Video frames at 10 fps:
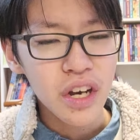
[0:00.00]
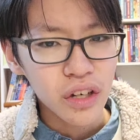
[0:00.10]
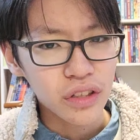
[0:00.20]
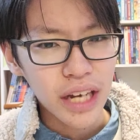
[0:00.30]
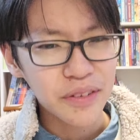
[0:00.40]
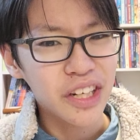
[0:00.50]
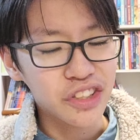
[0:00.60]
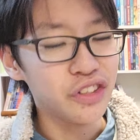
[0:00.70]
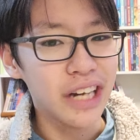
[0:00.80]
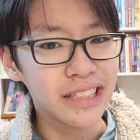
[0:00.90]
Although I'm not
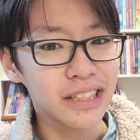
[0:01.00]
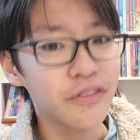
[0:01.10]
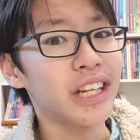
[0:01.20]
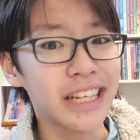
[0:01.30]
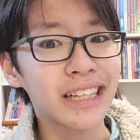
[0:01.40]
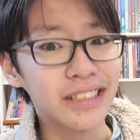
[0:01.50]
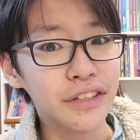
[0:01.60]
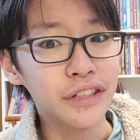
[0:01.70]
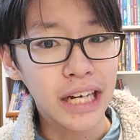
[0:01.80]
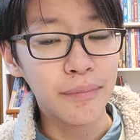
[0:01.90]
sure that's really
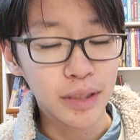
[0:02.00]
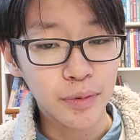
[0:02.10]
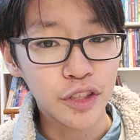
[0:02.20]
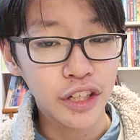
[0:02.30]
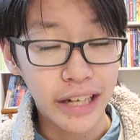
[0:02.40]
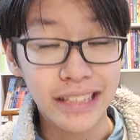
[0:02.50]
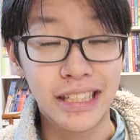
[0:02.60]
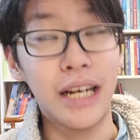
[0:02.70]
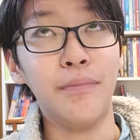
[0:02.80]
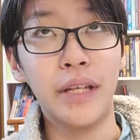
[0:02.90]
considered a complex machine as
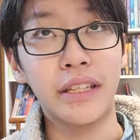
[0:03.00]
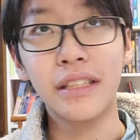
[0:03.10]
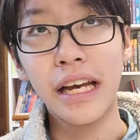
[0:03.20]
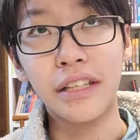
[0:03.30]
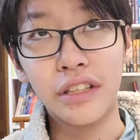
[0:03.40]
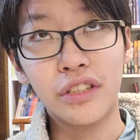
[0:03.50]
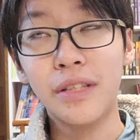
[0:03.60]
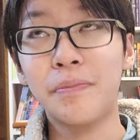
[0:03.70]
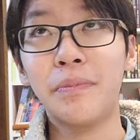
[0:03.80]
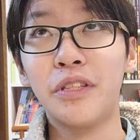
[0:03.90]
complex as a
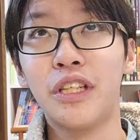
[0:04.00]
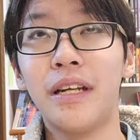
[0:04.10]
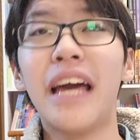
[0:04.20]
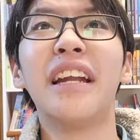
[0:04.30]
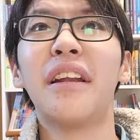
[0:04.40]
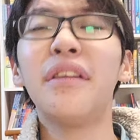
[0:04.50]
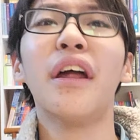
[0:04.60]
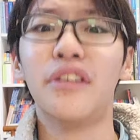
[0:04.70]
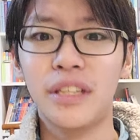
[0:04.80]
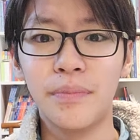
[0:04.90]
simple machine and
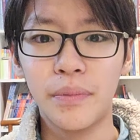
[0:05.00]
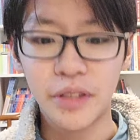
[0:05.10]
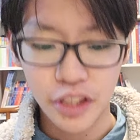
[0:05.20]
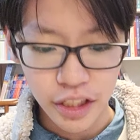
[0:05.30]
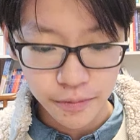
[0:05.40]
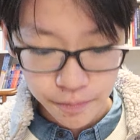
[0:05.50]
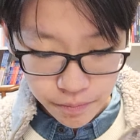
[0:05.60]
another simple machine.